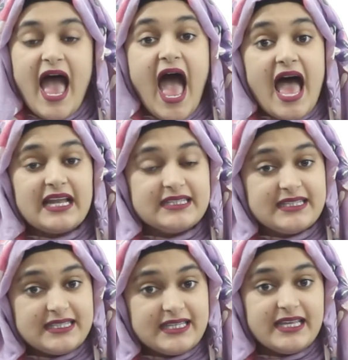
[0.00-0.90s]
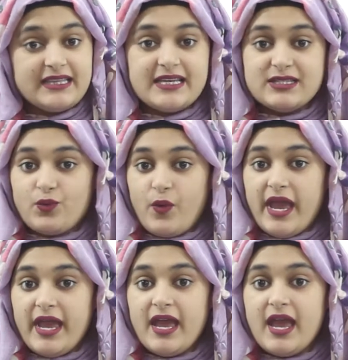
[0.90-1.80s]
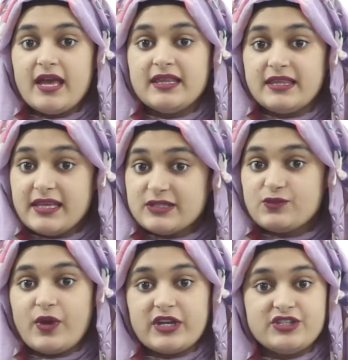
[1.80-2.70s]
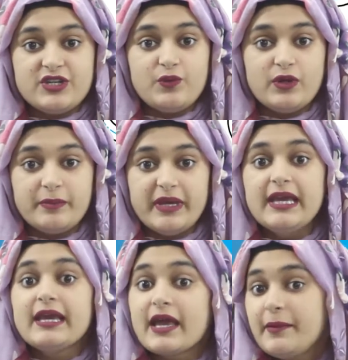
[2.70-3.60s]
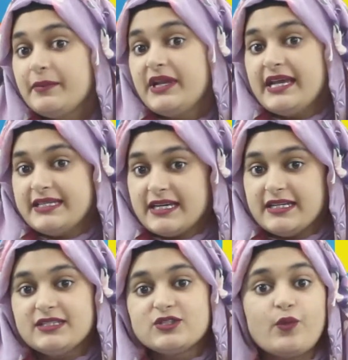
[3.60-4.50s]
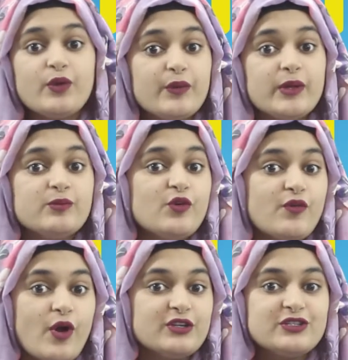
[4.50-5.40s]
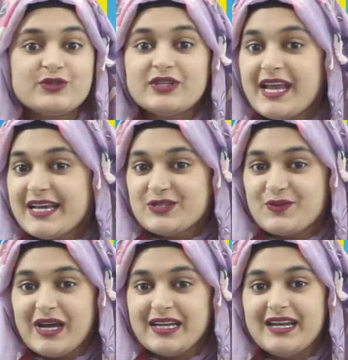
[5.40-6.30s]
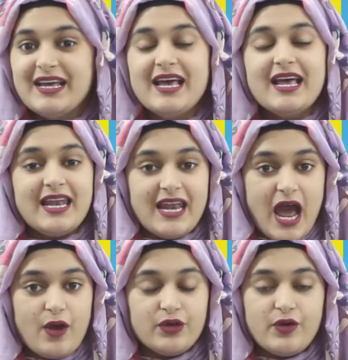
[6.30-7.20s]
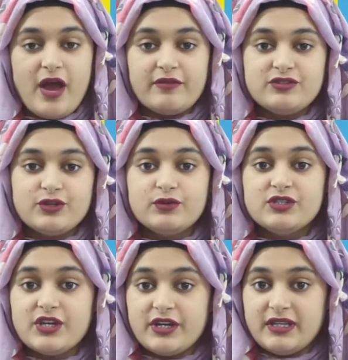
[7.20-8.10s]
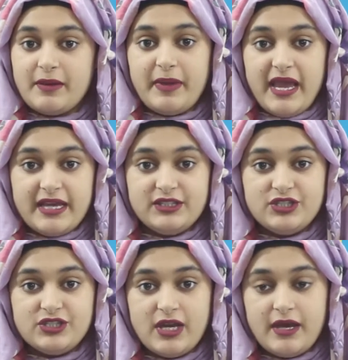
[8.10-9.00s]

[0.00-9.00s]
And in this way, this worksheet will be completed. So we will move on to the next one. Now you have to turn the page.